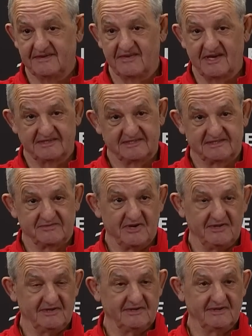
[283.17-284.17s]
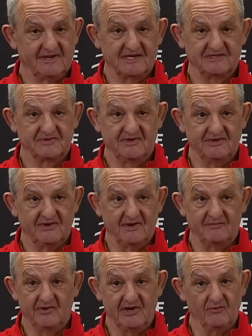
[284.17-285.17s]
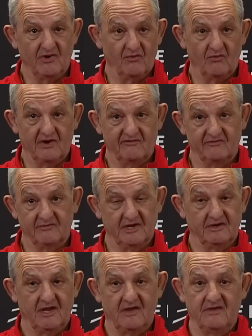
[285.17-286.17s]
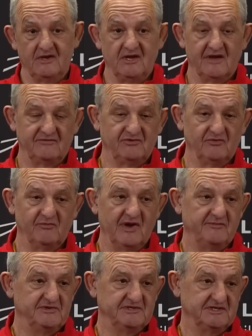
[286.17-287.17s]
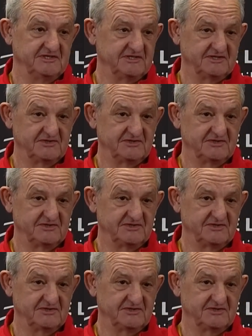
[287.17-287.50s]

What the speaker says: That's why they're not playing. Why one of them, and then you have to do it by position.